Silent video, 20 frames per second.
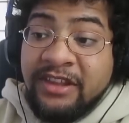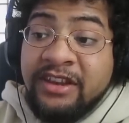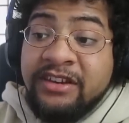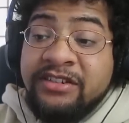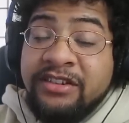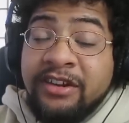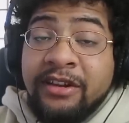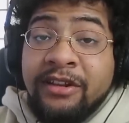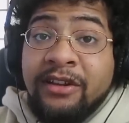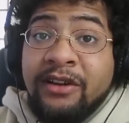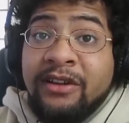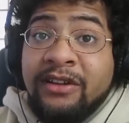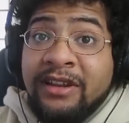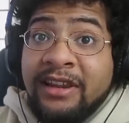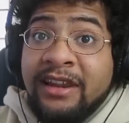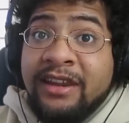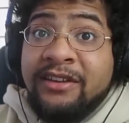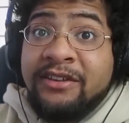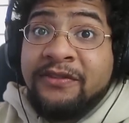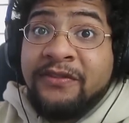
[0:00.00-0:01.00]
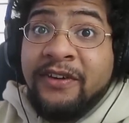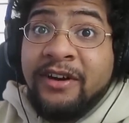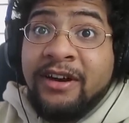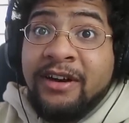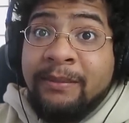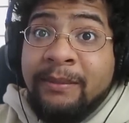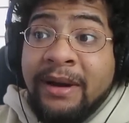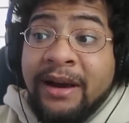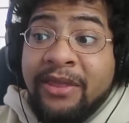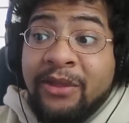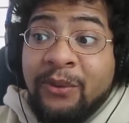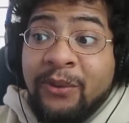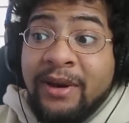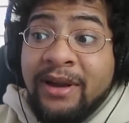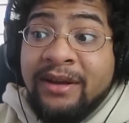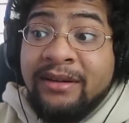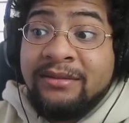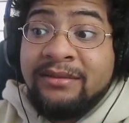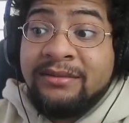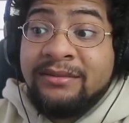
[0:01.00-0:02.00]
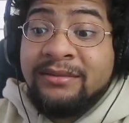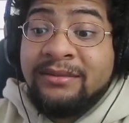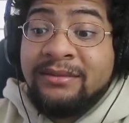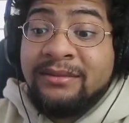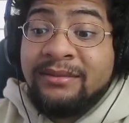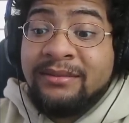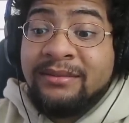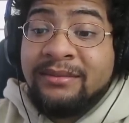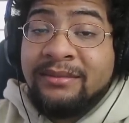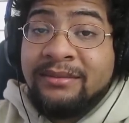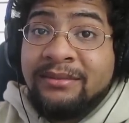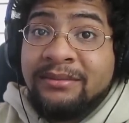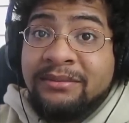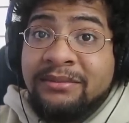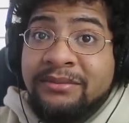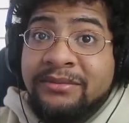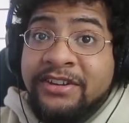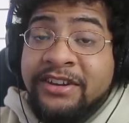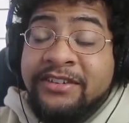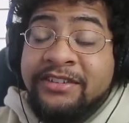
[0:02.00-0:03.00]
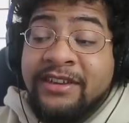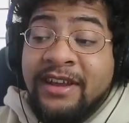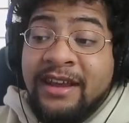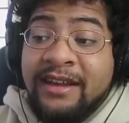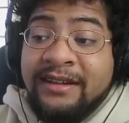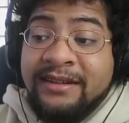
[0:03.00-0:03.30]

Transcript: this shit look lit as fuck, by the way. Just saying.